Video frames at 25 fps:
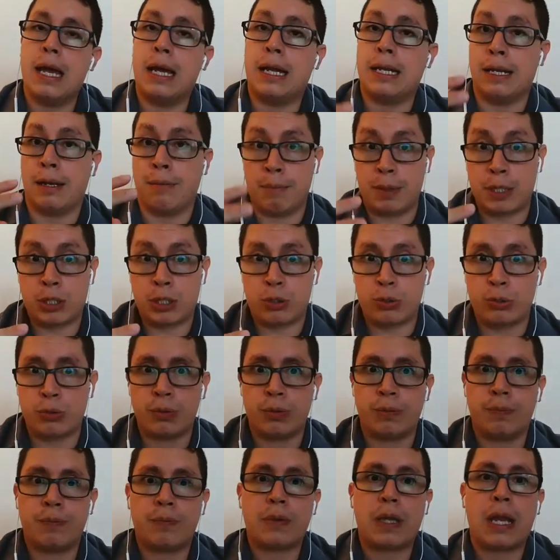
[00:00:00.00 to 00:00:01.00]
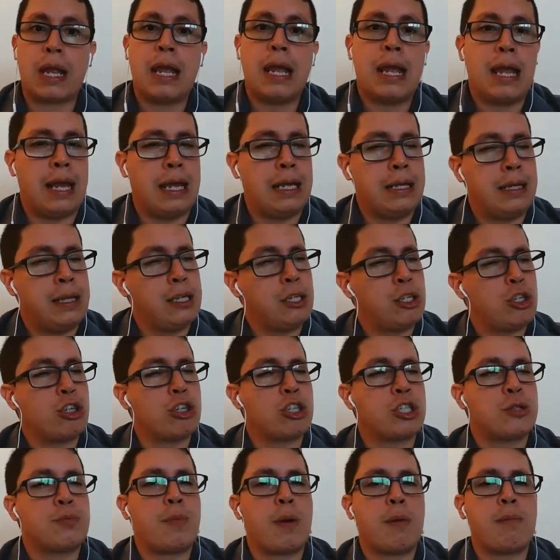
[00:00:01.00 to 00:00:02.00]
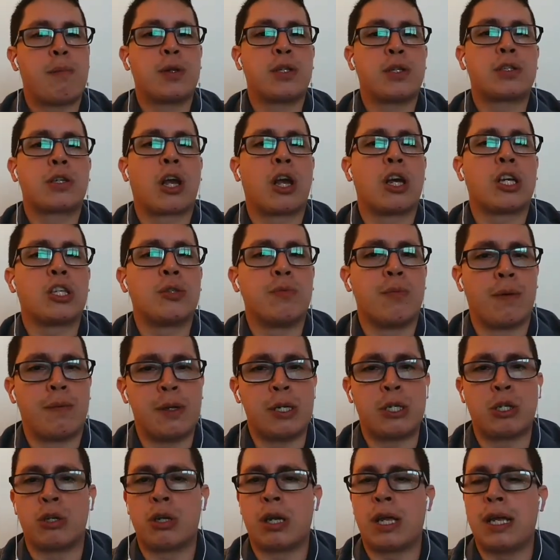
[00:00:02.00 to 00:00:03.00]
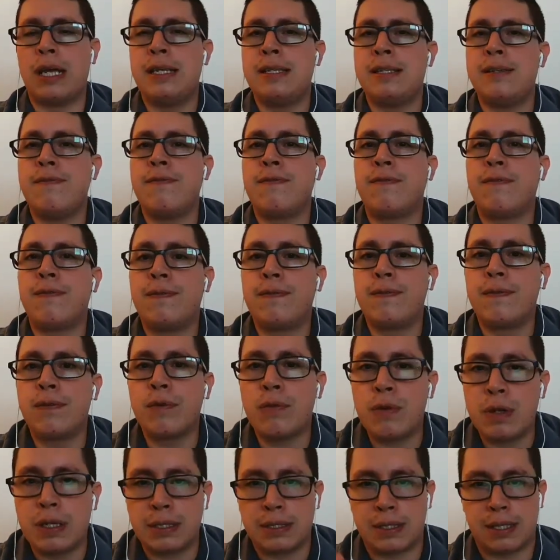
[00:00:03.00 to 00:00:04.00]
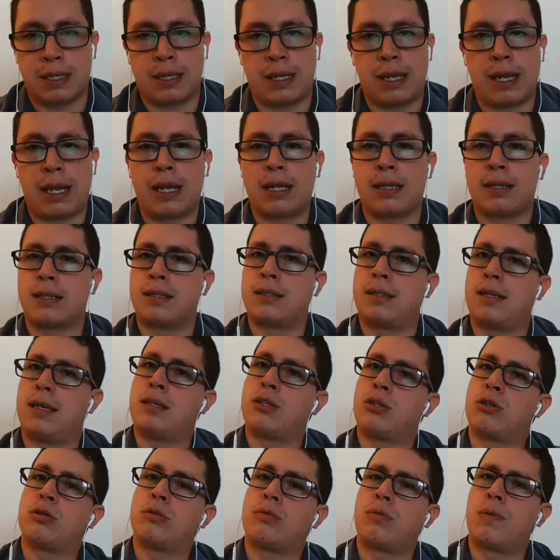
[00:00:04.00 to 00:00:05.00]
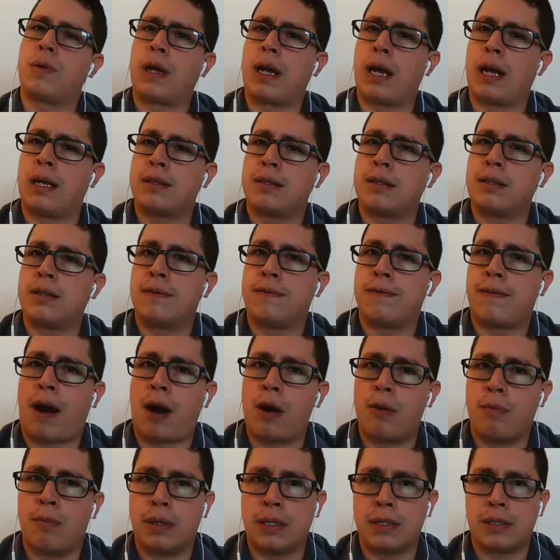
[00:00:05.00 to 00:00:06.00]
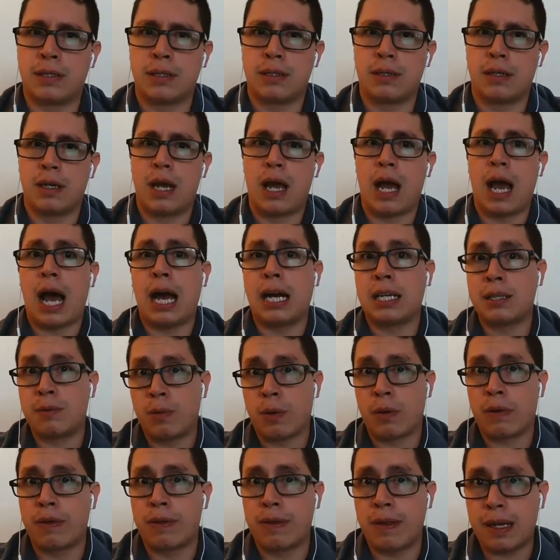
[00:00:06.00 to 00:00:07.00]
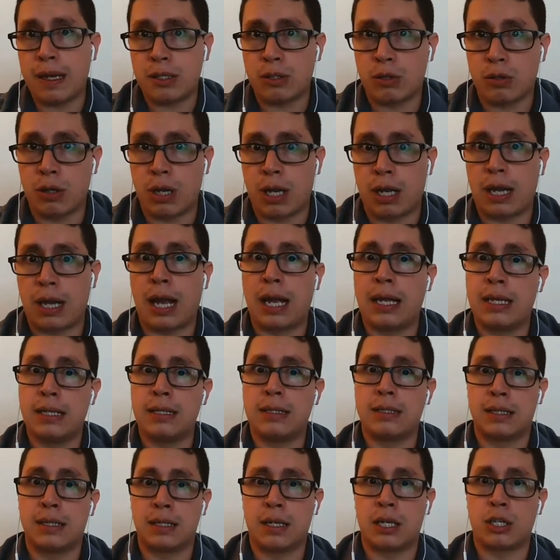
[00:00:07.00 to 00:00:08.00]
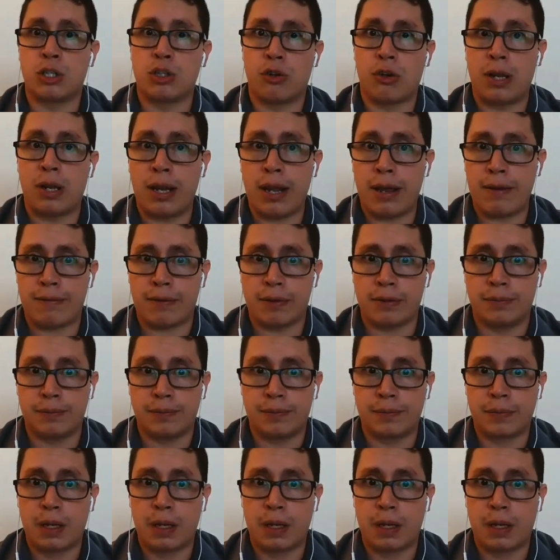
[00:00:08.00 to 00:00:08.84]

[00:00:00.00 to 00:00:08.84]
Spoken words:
Number two, indigenous peoples' cosmovision is influencing legal decisions regarding the environment at both national and international level.